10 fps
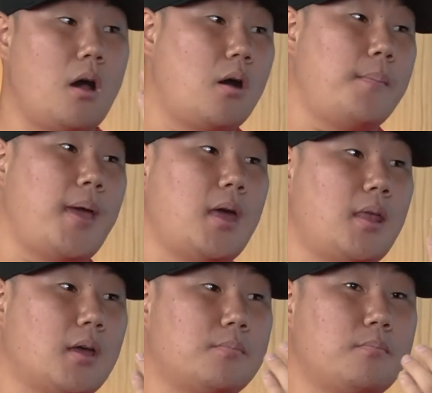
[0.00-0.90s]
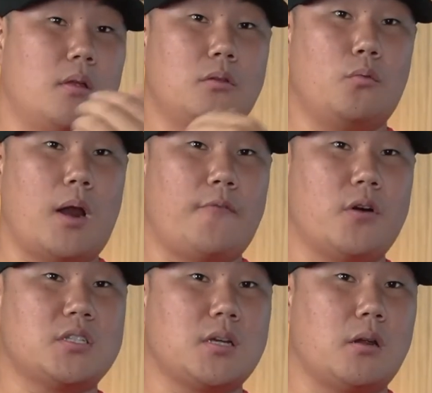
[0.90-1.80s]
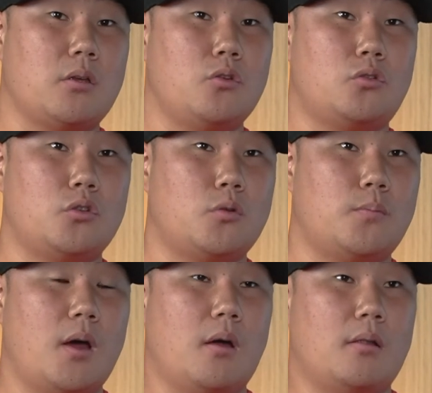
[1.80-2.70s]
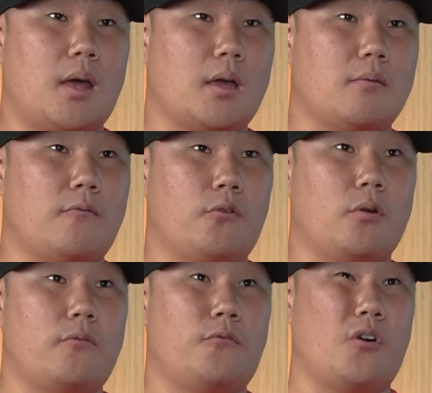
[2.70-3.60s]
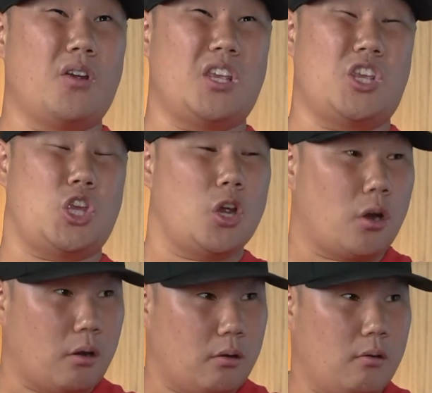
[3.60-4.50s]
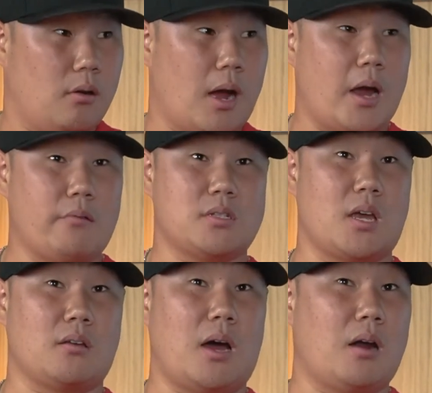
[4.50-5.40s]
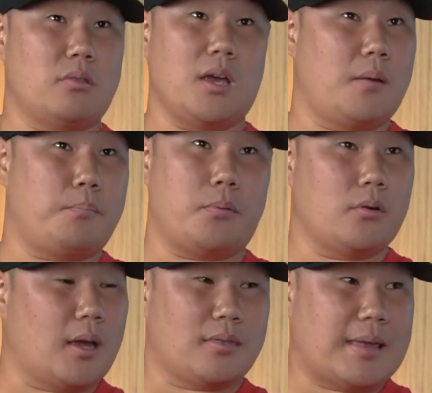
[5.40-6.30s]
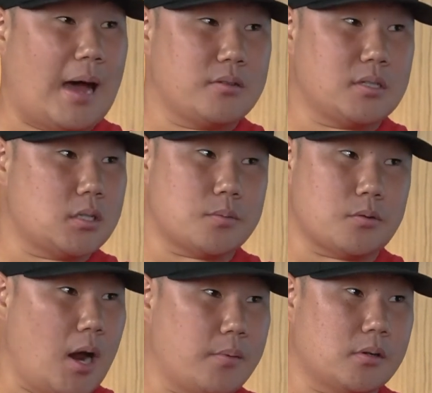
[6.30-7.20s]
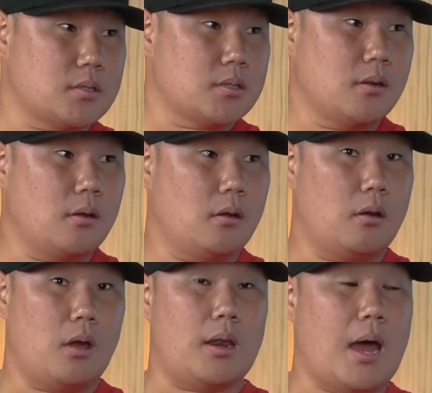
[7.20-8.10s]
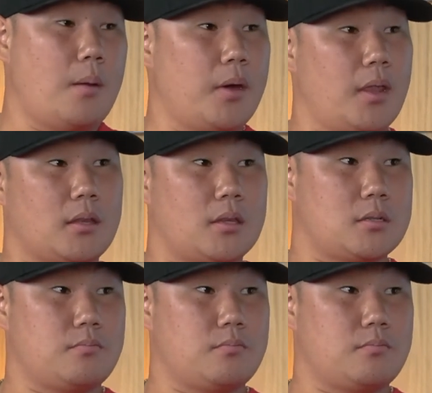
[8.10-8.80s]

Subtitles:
man. Like when I first started YouTube, like for a year, I was like, I don't think I broke like thousands of subscribers. And now I'm at like this,